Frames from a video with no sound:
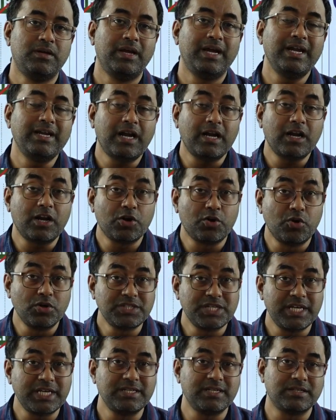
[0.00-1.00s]
It undergo
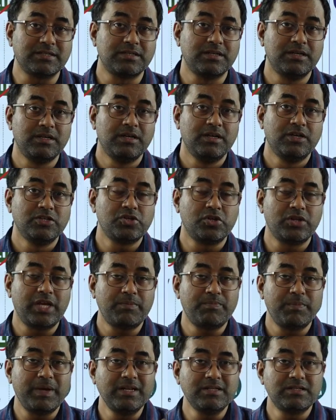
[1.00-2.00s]
changes. So
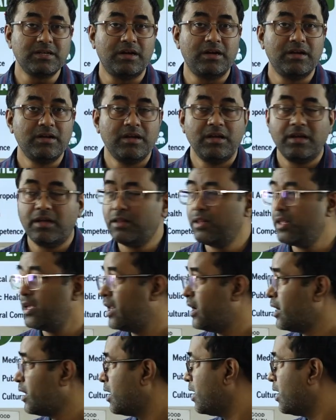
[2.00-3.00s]
that means in